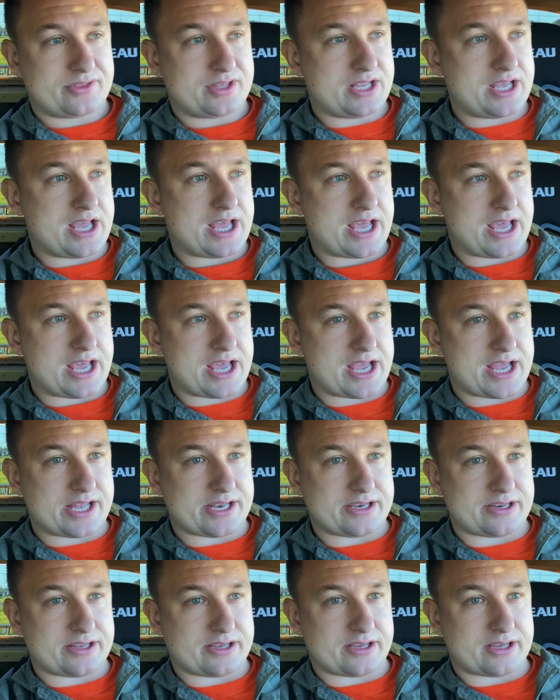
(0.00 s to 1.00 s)

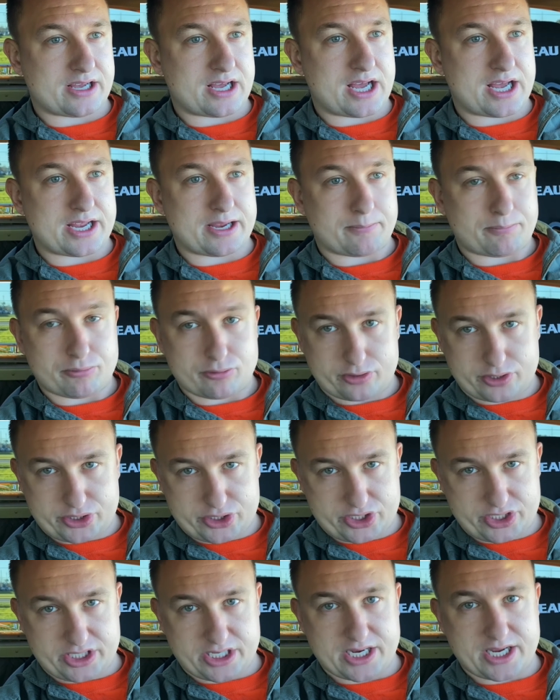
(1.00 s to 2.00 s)
And uh, I
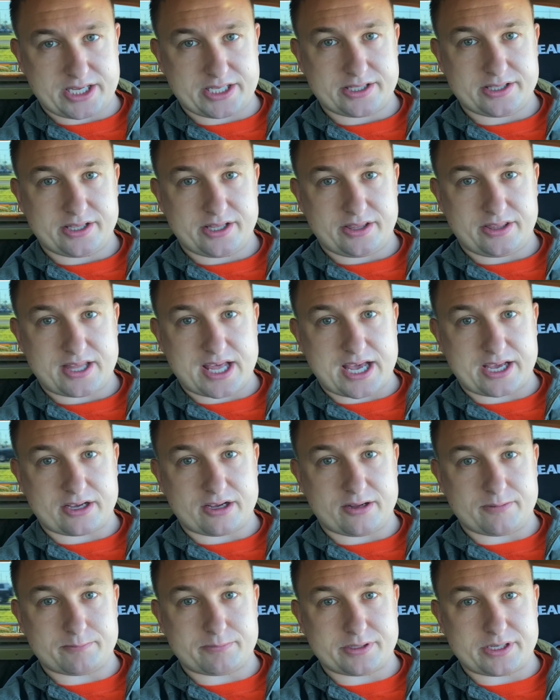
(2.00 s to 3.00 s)
appreciate that
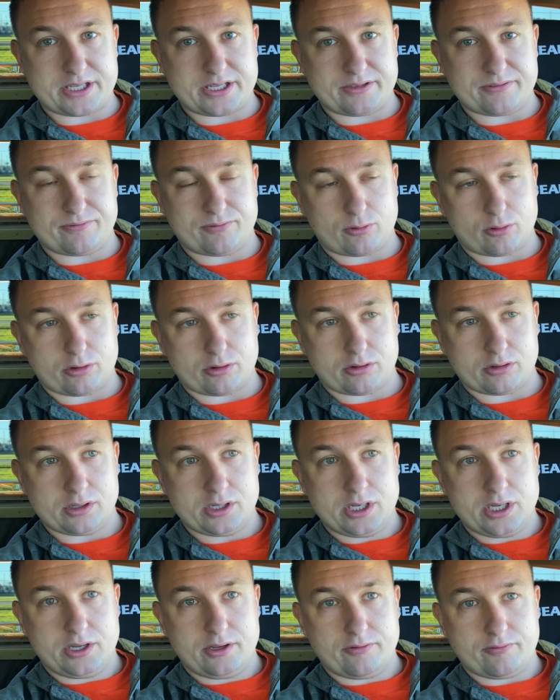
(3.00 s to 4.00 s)
company for,
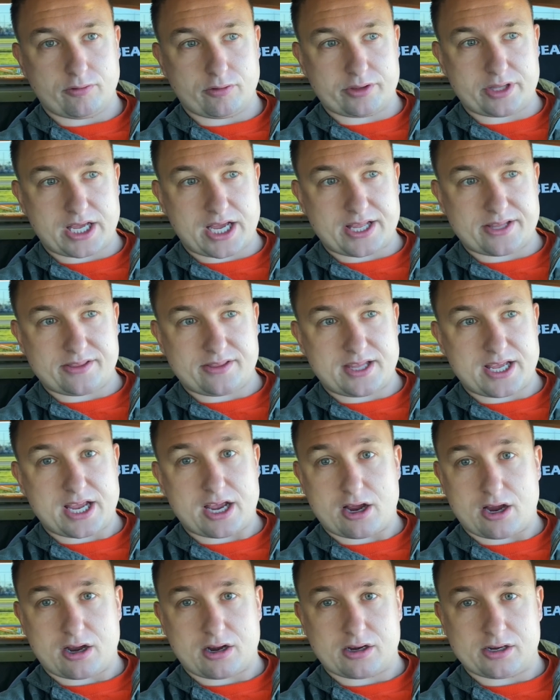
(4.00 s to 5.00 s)
for that. They
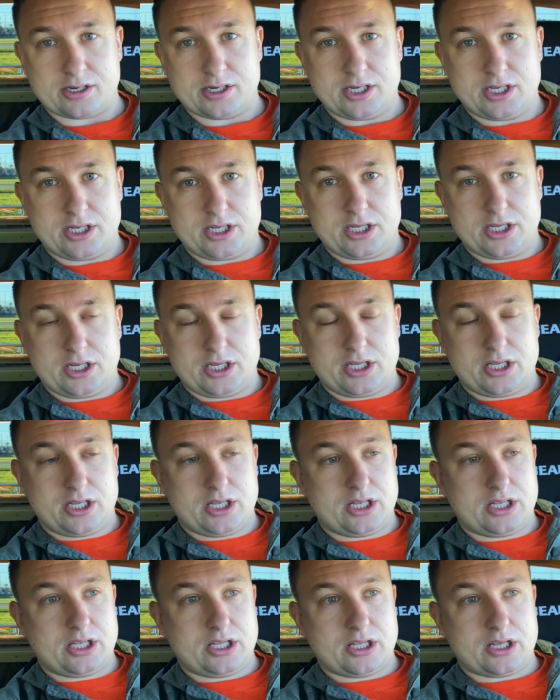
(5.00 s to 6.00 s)
are
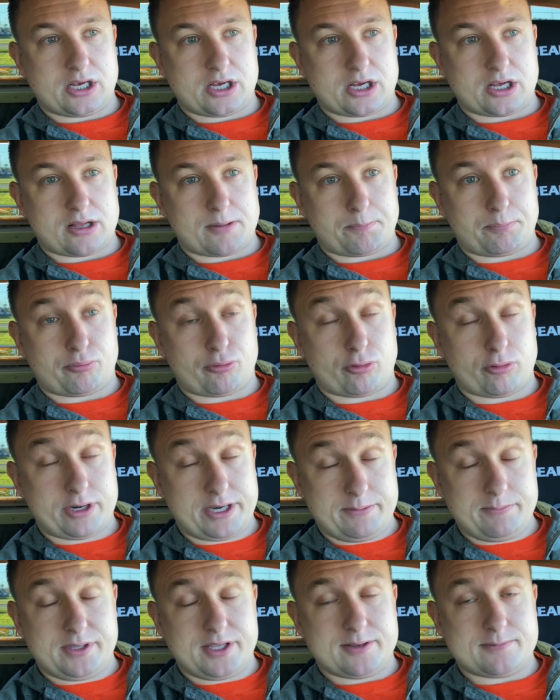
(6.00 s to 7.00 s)
a
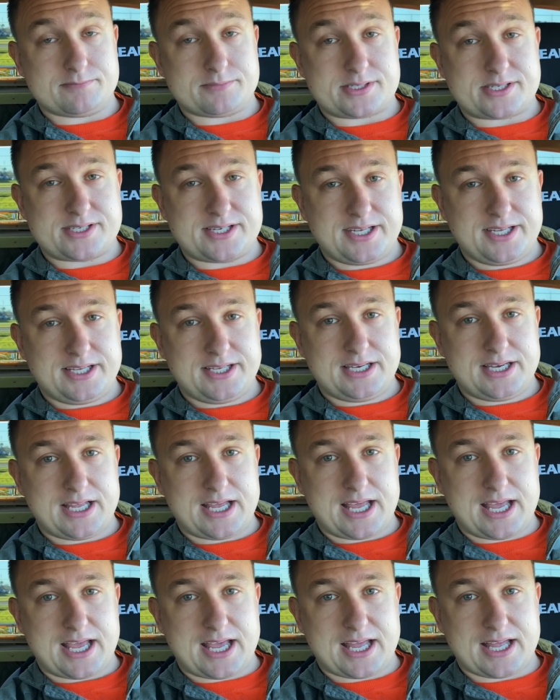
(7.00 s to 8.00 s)
premium seat.
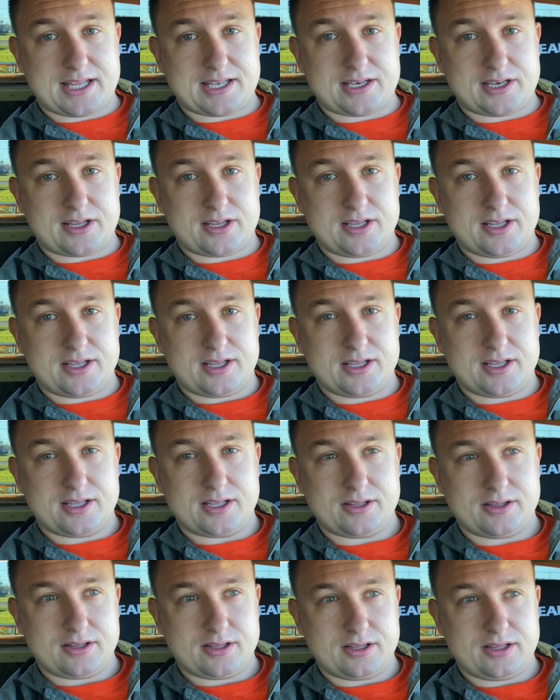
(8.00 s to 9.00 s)
And
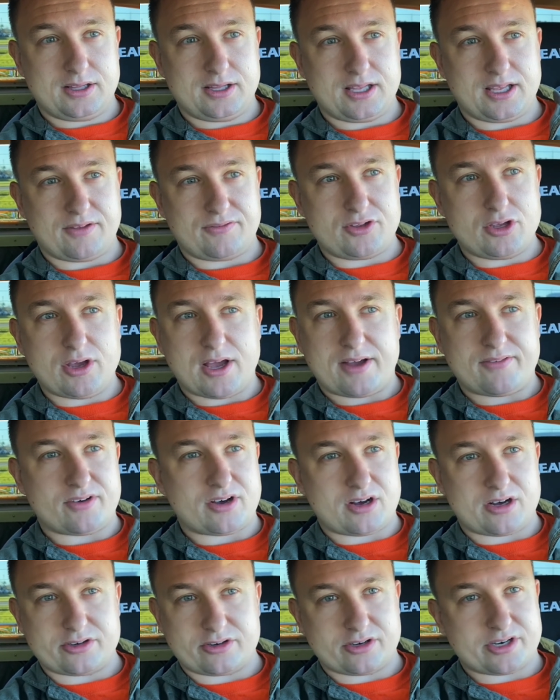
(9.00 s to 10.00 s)
if you have
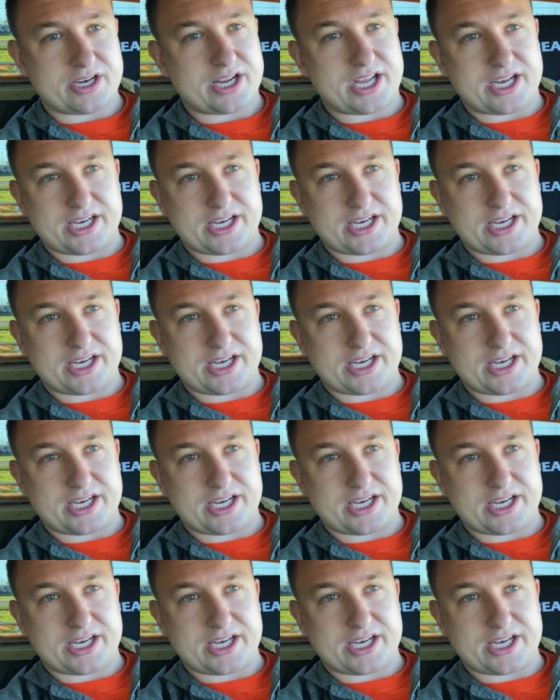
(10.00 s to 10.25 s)
180